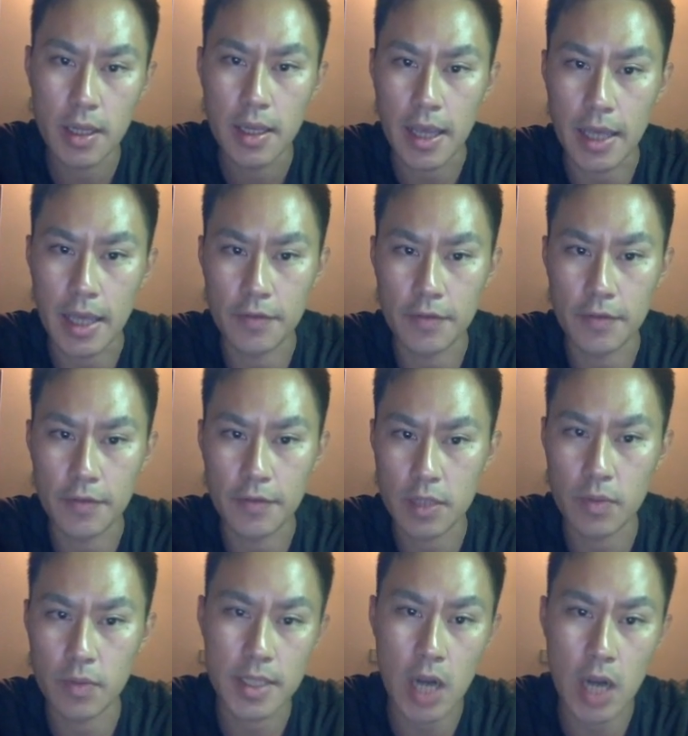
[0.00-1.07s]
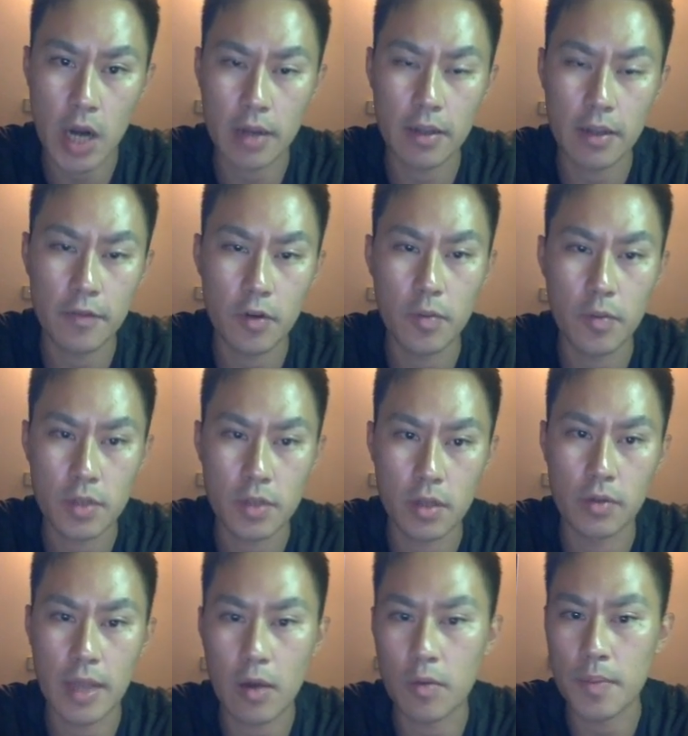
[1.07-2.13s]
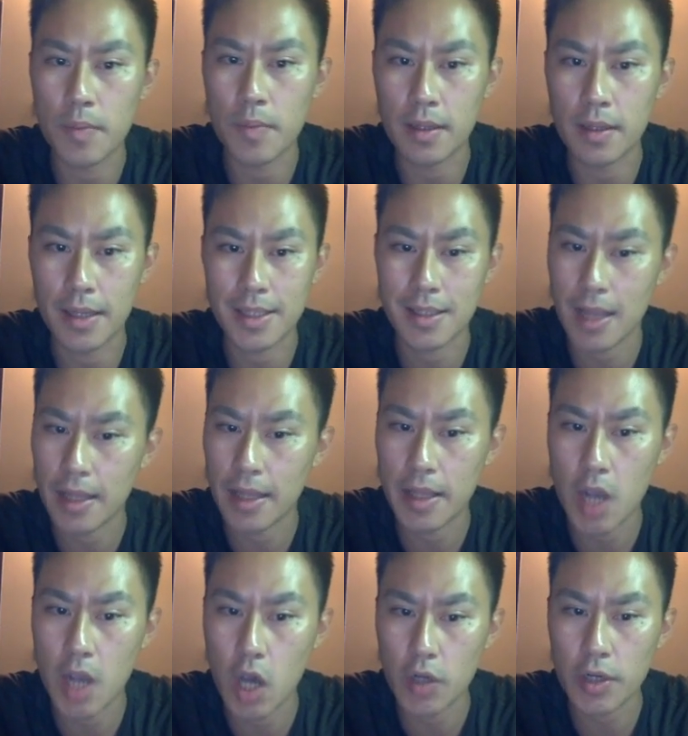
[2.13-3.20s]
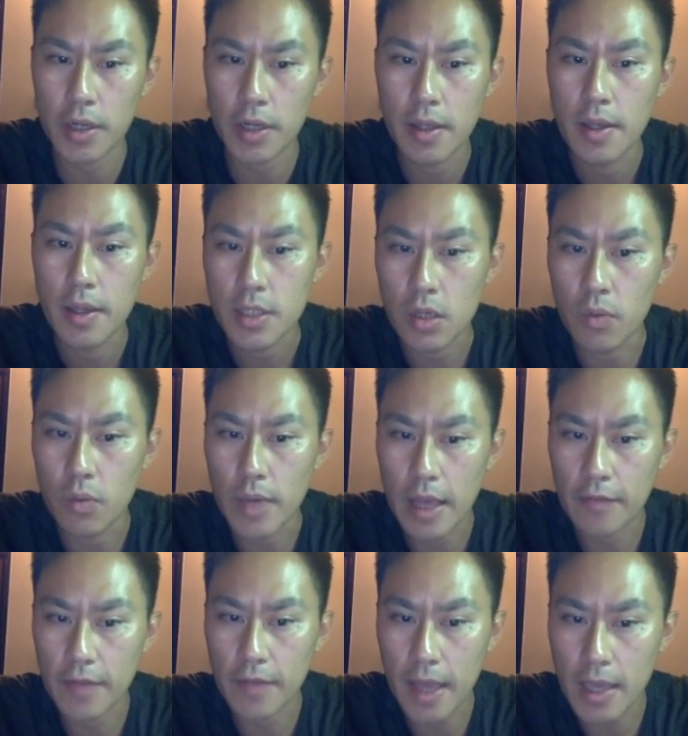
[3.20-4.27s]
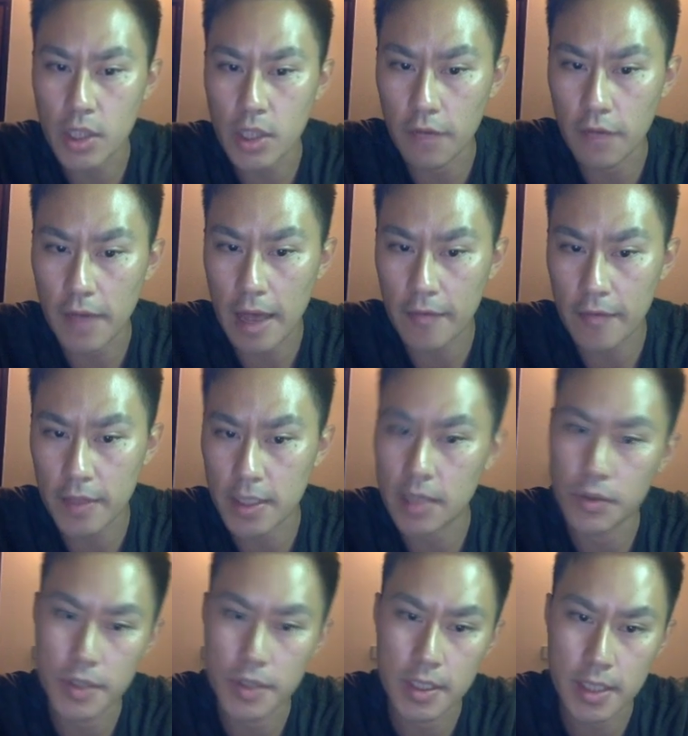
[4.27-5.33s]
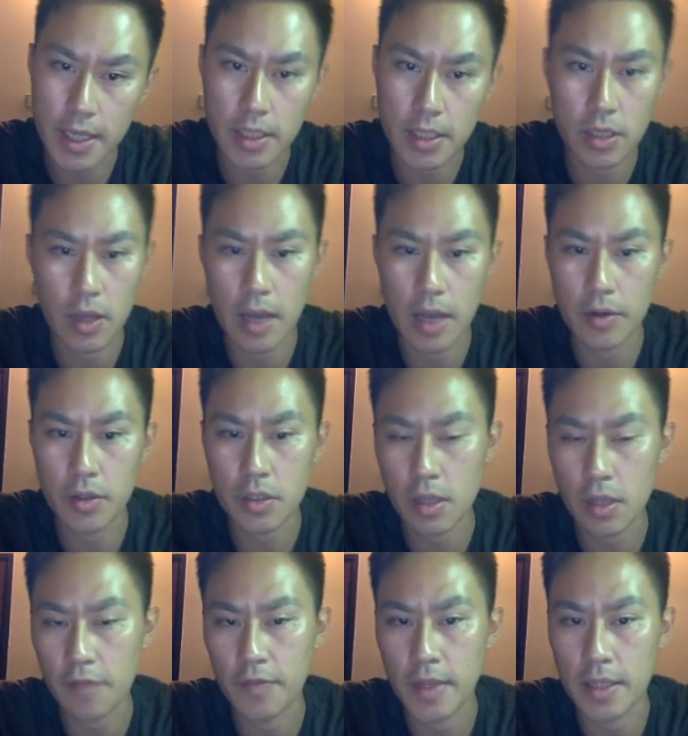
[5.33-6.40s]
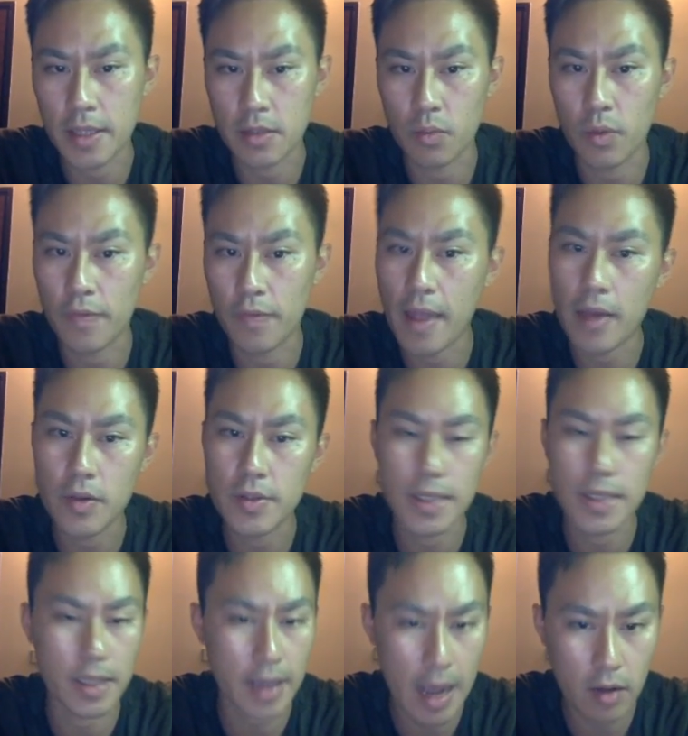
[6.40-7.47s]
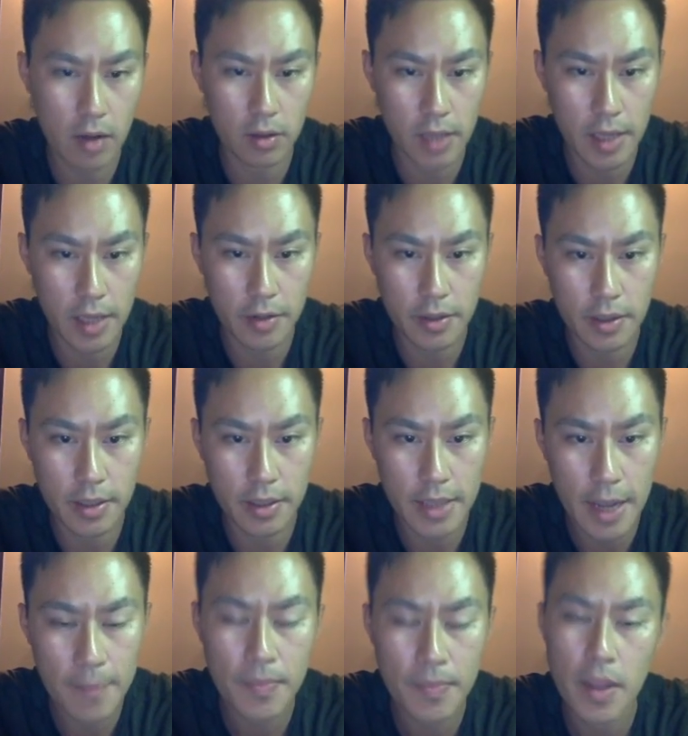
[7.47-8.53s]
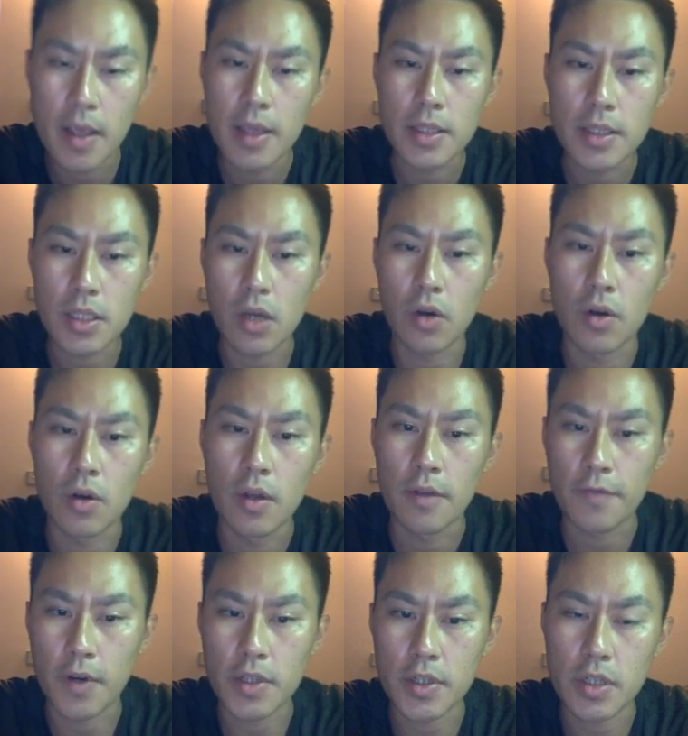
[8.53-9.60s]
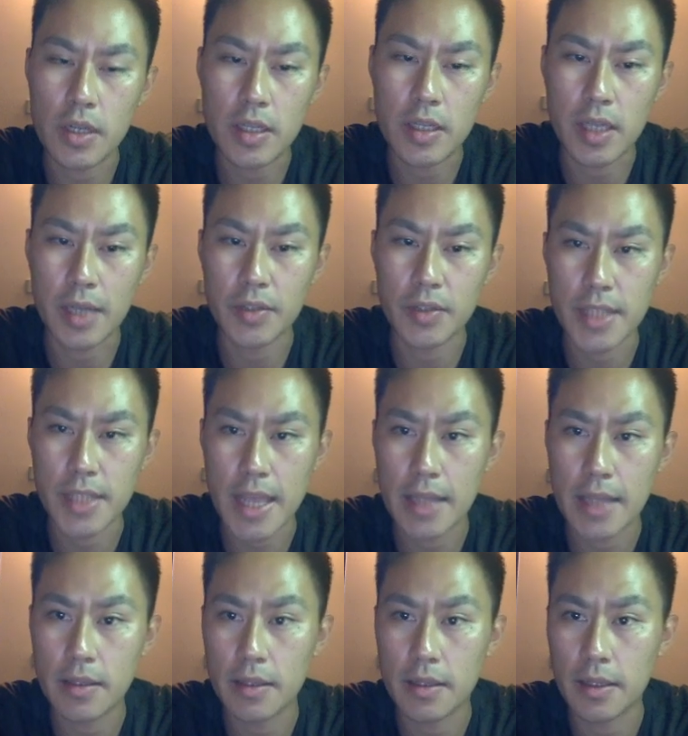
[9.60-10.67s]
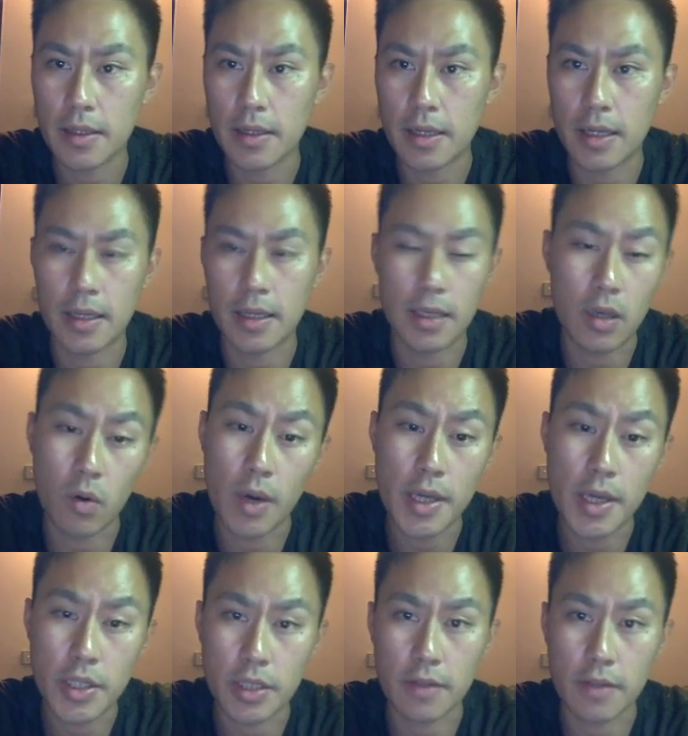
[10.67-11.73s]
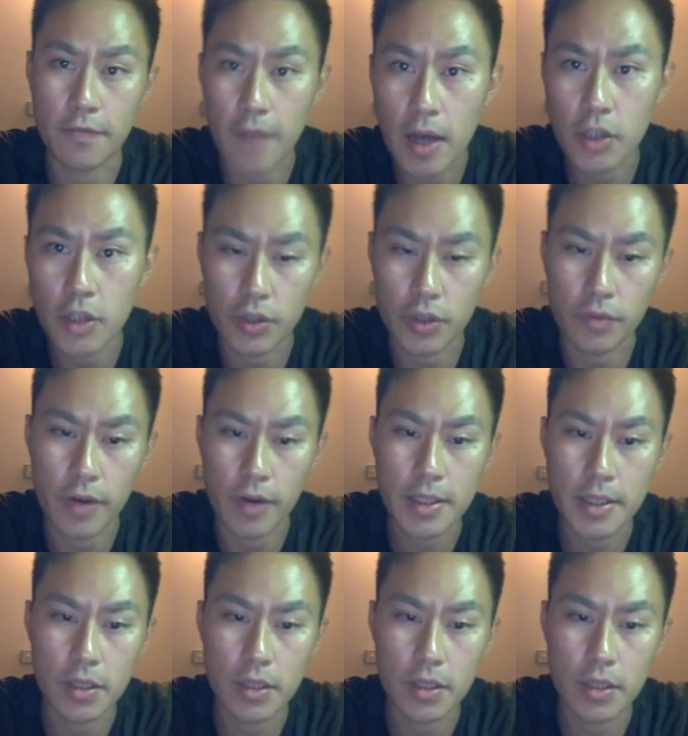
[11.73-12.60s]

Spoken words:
And then for this one, it's higher level, so that would be like slightly harder. So we have h f x equals to 6. So how do you solve this without using the calculator? Yeah. So first, you need to understand the equation, function, right?